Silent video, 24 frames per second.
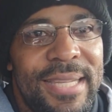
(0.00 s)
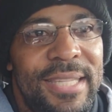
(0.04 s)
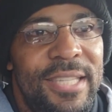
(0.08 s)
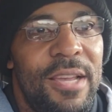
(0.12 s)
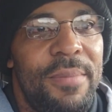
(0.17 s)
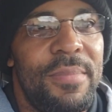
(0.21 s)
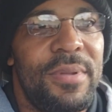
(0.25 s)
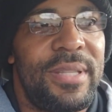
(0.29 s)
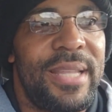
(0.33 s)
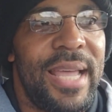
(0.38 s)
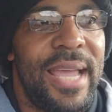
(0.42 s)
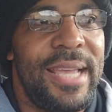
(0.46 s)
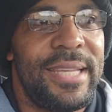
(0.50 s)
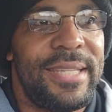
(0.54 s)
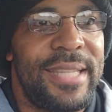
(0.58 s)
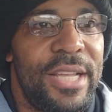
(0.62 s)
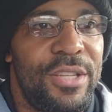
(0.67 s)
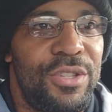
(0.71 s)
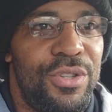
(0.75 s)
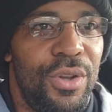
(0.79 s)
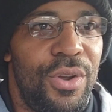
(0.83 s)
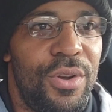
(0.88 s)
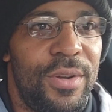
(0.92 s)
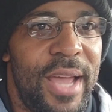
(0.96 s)
some things
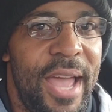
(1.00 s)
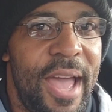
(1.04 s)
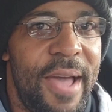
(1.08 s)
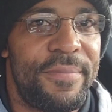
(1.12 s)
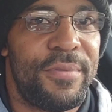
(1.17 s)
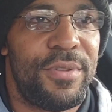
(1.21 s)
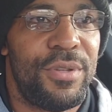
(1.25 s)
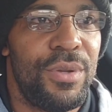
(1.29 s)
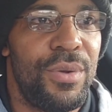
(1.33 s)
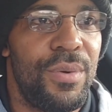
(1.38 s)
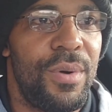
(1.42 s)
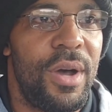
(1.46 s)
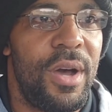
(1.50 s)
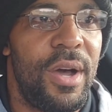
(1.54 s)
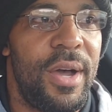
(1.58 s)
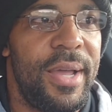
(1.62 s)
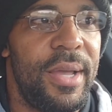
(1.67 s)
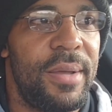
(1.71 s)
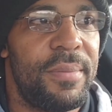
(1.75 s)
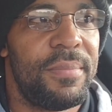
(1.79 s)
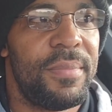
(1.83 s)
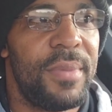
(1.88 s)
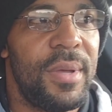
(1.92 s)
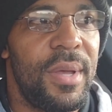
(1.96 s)
that you're gonna have
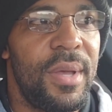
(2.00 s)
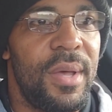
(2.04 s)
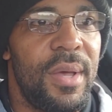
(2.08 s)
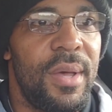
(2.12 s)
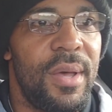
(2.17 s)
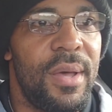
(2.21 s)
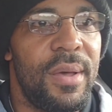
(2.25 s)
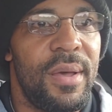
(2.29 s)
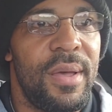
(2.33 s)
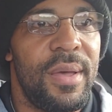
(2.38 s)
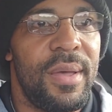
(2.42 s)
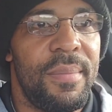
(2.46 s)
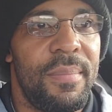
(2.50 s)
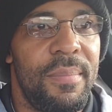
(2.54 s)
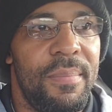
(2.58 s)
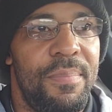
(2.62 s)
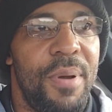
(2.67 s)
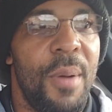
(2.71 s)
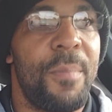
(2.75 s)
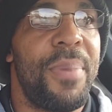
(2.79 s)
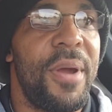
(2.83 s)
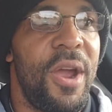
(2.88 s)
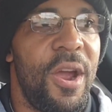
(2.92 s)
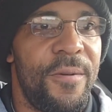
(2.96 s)
to
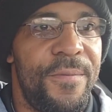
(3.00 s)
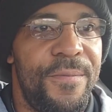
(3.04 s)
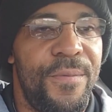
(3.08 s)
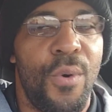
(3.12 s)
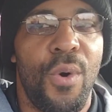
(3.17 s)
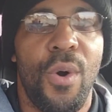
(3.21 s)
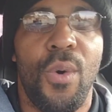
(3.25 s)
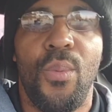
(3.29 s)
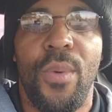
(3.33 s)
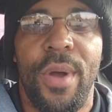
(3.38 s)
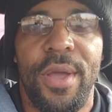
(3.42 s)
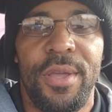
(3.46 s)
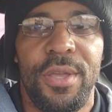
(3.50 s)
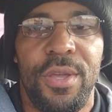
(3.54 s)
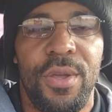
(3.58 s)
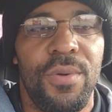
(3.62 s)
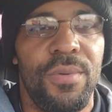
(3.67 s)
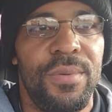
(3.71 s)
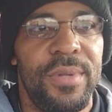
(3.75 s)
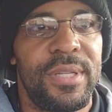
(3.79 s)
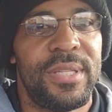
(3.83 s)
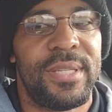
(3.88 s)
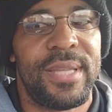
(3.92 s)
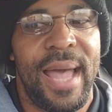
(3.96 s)
prepare for when
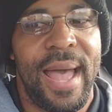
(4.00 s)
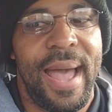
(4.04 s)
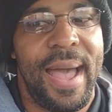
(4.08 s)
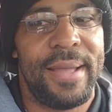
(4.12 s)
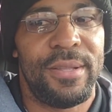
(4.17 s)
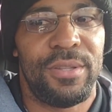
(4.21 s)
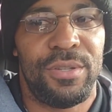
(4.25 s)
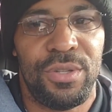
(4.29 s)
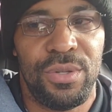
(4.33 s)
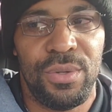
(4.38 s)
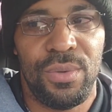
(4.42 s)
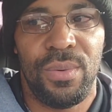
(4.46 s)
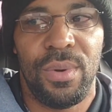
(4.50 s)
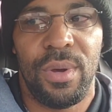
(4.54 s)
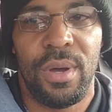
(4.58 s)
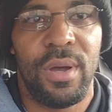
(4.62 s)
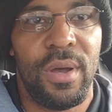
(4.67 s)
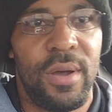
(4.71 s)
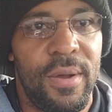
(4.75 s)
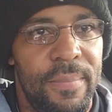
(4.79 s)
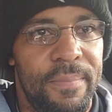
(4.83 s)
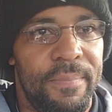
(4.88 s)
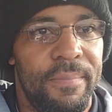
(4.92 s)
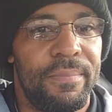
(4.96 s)
you decide
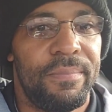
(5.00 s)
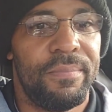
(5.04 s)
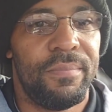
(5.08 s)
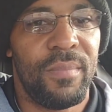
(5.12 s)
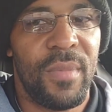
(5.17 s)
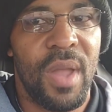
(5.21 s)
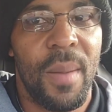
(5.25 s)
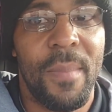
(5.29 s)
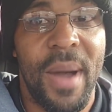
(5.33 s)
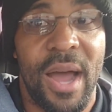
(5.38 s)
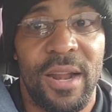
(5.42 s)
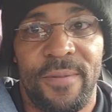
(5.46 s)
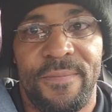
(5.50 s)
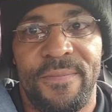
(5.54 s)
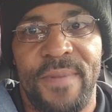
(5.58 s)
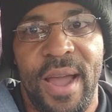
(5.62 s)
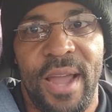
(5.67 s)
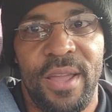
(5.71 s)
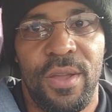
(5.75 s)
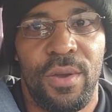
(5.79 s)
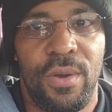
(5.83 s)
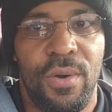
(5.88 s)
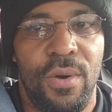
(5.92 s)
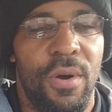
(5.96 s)
to
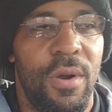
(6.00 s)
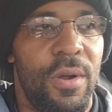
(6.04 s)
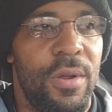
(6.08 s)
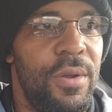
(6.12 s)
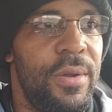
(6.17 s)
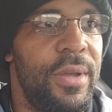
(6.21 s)
modify your car.